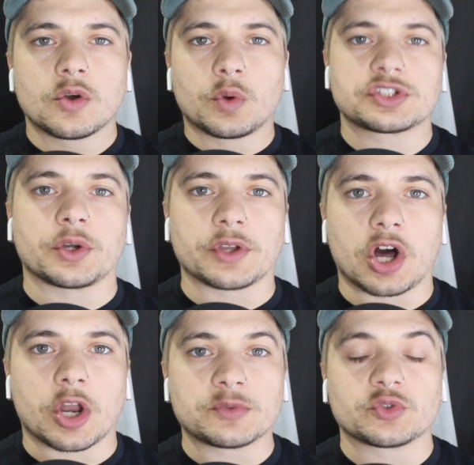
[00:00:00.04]
What's going
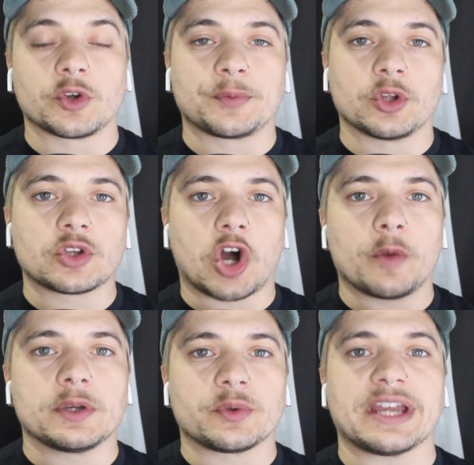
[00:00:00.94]
on? I'm Swoop Luke. I'll
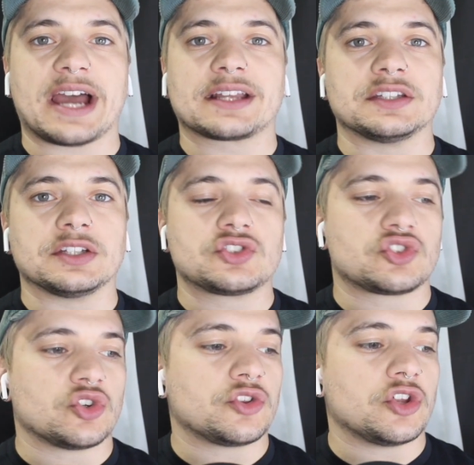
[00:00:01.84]
be reacting
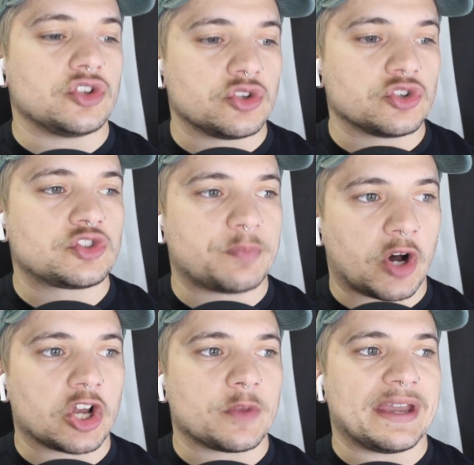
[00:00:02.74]
to the new
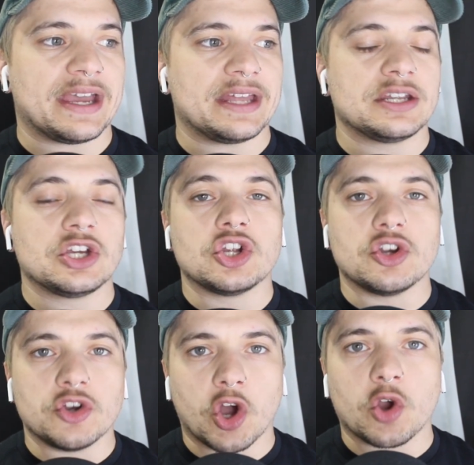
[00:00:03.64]
Spider-Man
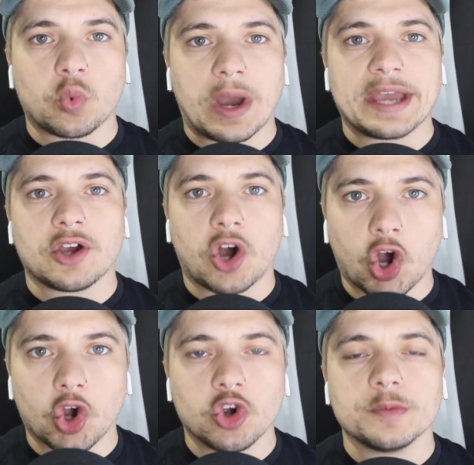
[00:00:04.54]
No Way
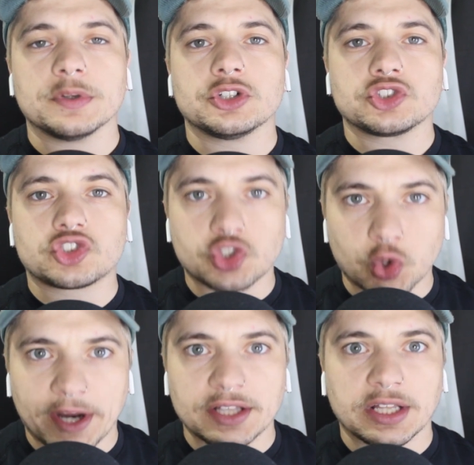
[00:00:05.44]
Home
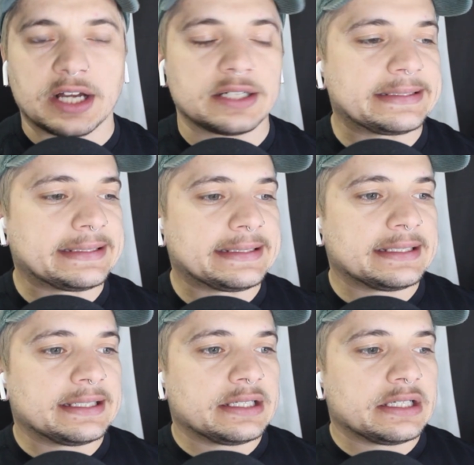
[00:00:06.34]
trailer.
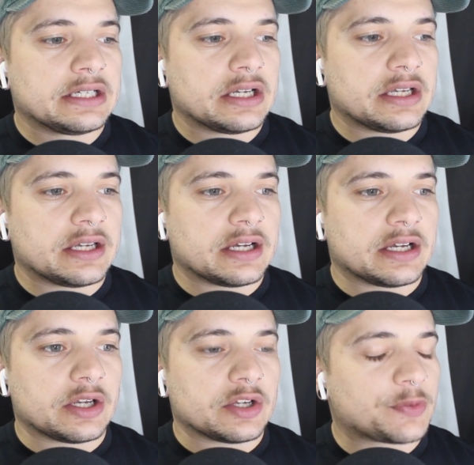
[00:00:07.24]

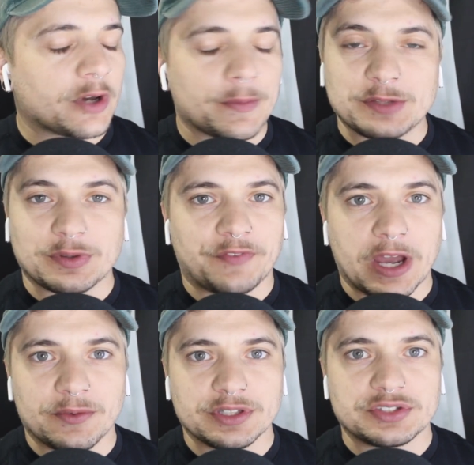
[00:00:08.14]
Spider-Man's my
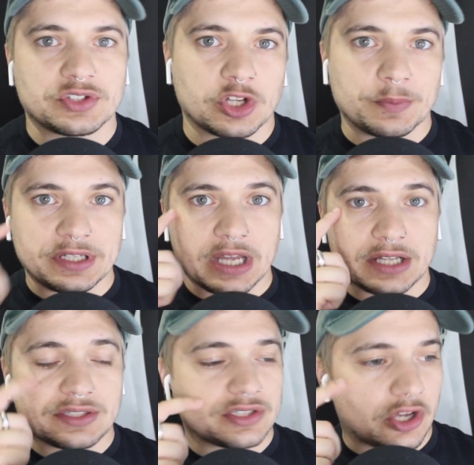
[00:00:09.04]
favorite. This is going to be
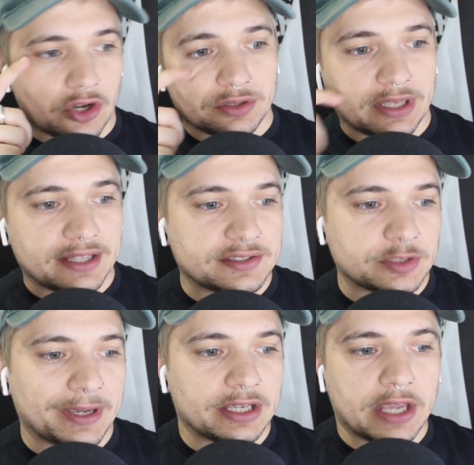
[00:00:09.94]
nuts. I don't
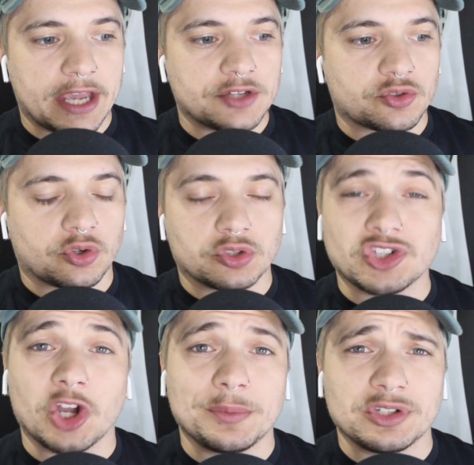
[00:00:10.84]
anticipate Andrew or
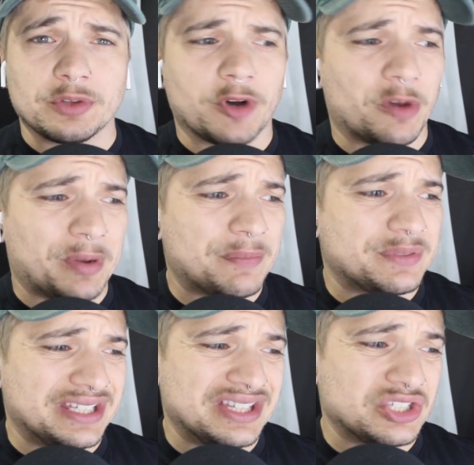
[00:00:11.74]
Toby to pop up
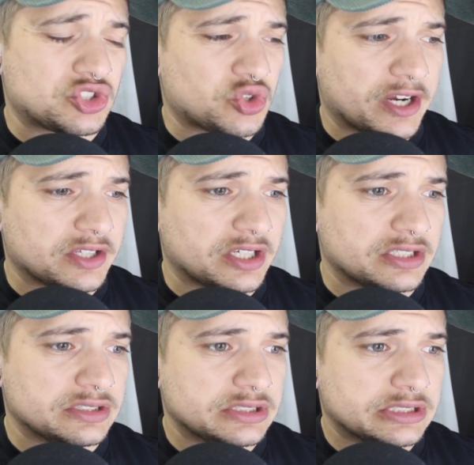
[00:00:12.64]
in this trailer.